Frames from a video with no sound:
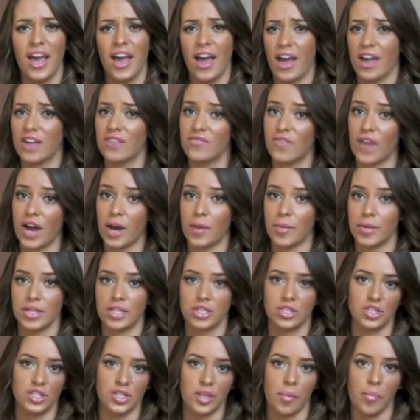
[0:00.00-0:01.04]

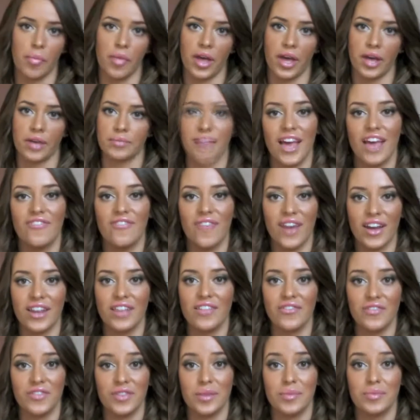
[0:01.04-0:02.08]
environment or something. And
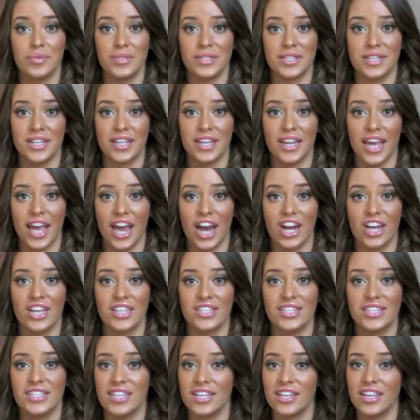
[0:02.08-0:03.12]
finally, for the Brazilian hair,
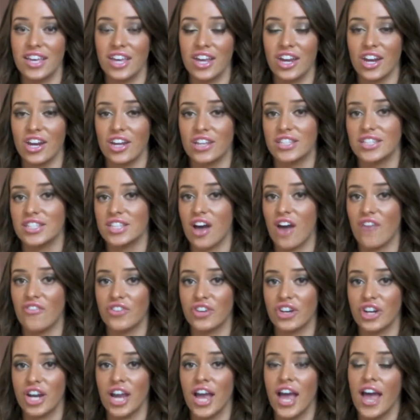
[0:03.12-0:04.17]
it's silkier and
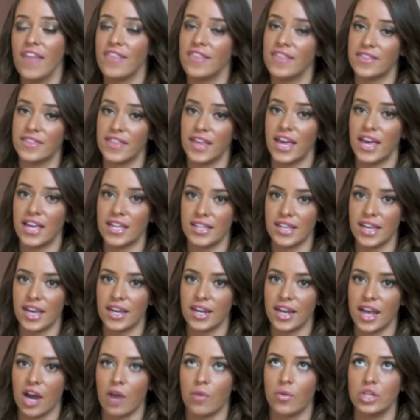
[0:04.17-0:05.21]
softer than the
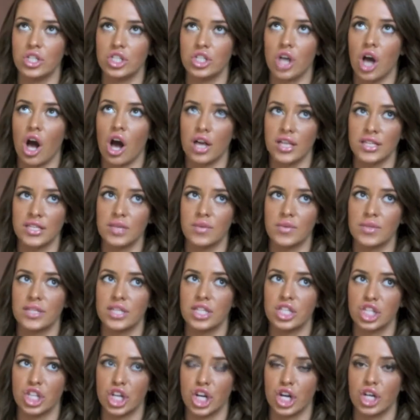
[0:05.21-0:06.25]
Indian hair, which also is
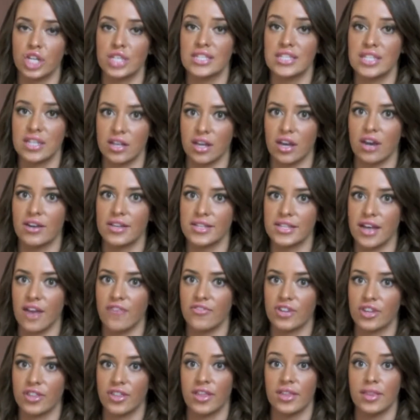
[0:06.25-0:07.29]
in turn silkier and
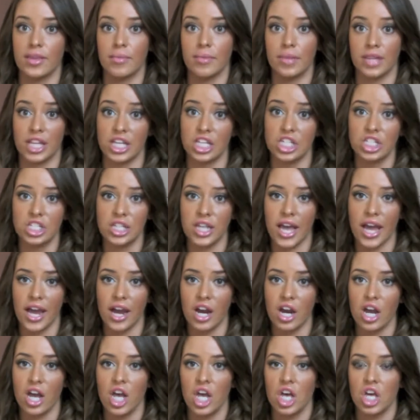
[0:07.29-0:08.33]
softer than the Malaysian
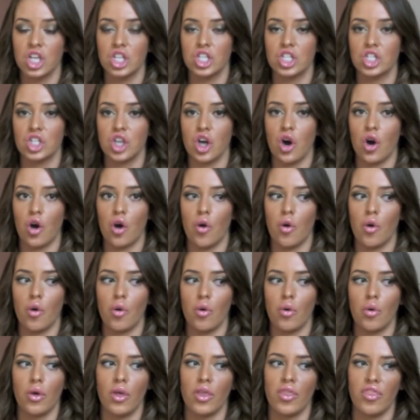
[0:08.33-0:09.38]
hair.
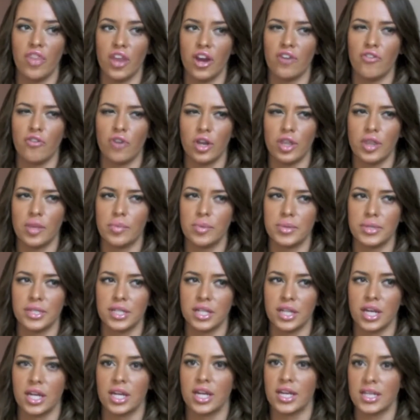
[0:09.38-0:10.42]
So therefore, the
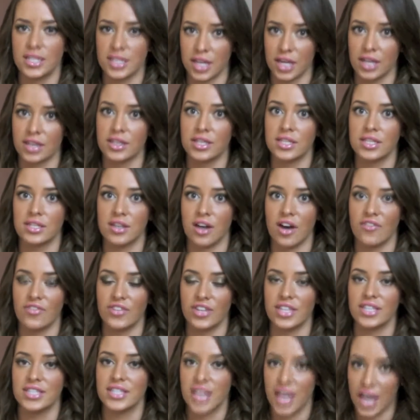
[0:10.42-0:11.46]
Brazilian is like the
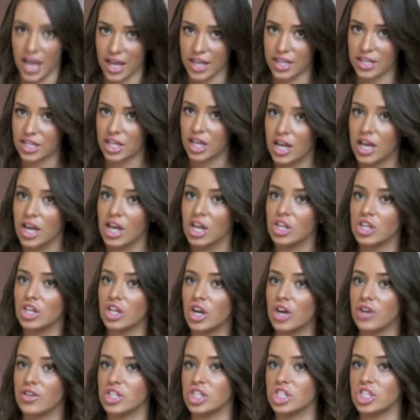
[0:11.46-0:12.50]
softest and, you
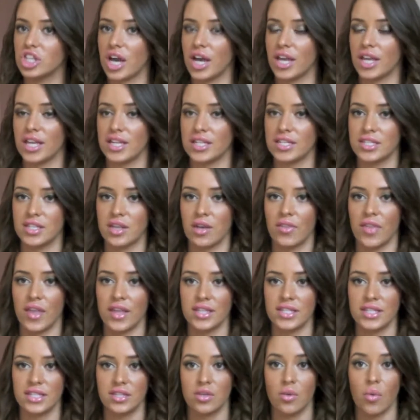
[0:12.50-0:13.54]
know, the shiniest. So
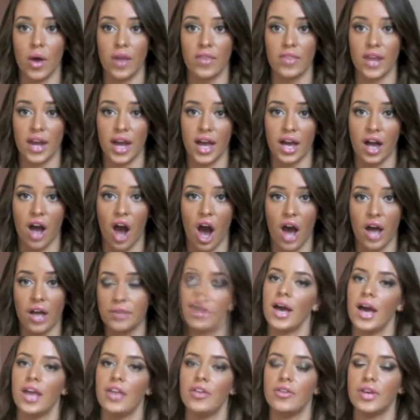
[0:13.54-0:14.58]
that's the one that I got.
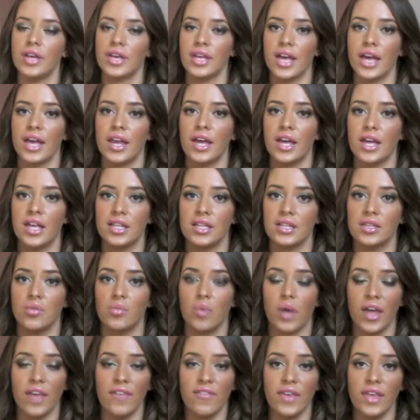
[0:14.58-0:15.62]
And you can get it in
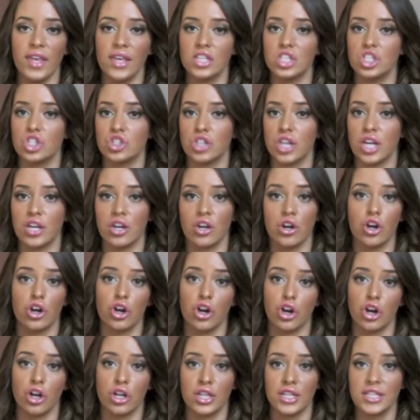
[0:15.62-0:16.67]
wavy, straight, or
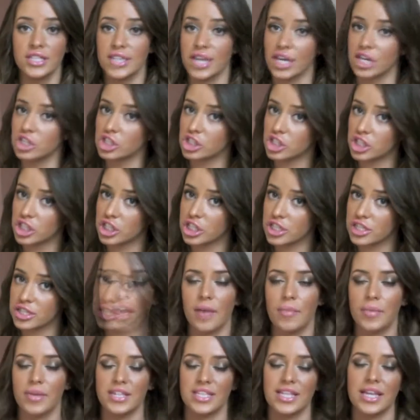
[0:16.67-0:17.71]
curly textures,
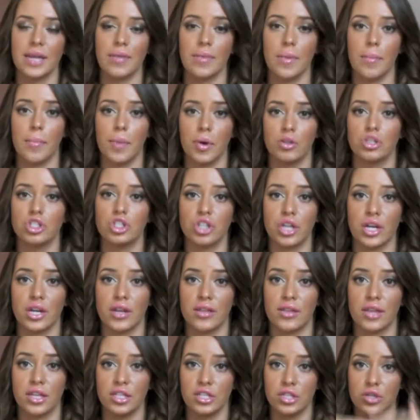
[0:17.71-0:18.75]
but it's not going to be bone straight
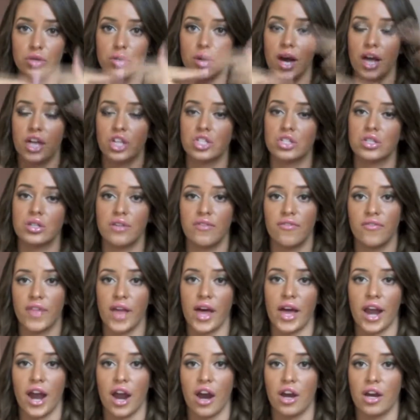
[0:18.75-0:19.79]
unless you actually
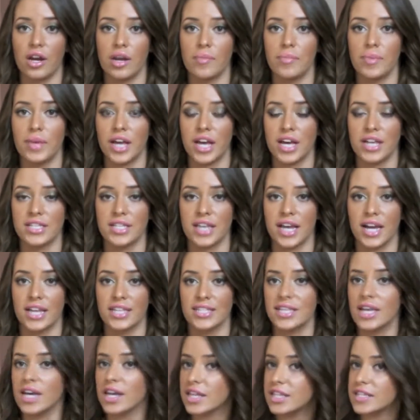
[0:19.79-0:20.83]
flat iron it because, like I
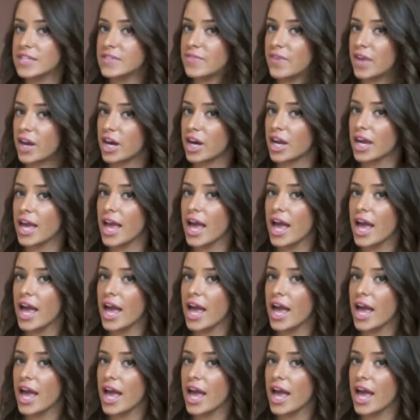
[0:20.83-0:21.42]
said, it's very